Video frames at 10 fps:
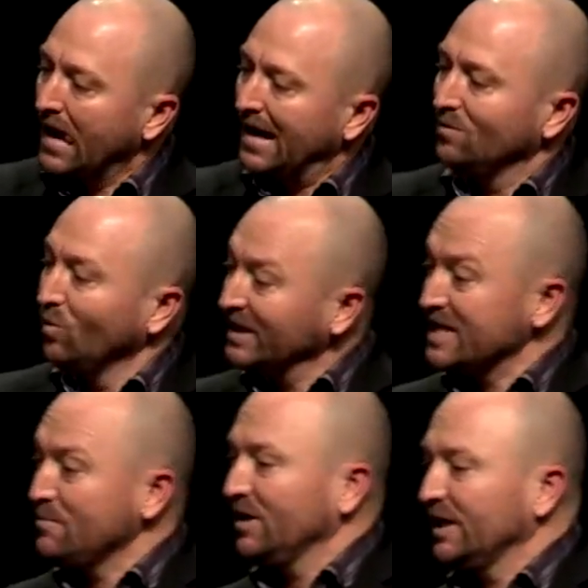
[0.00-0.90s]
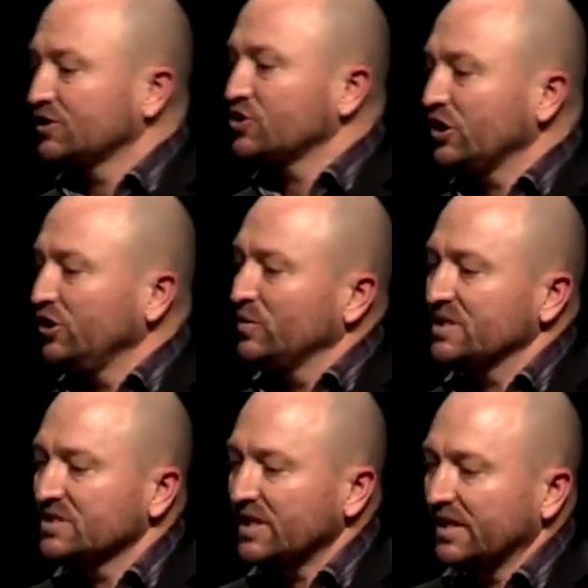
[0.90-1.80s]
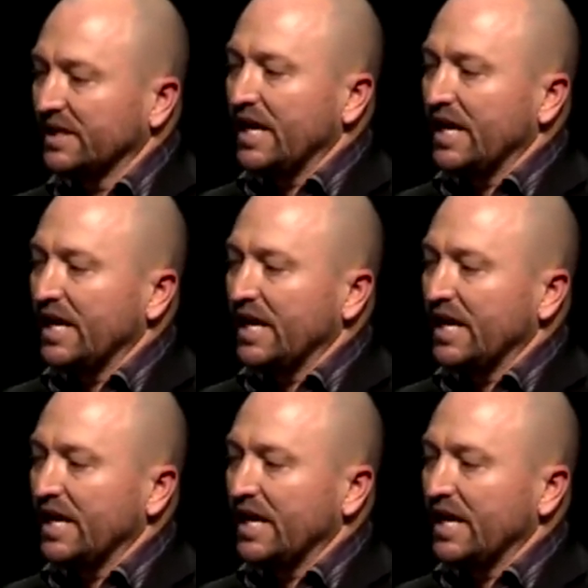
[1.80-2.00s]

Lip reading: One example I'd like to show you is inside a game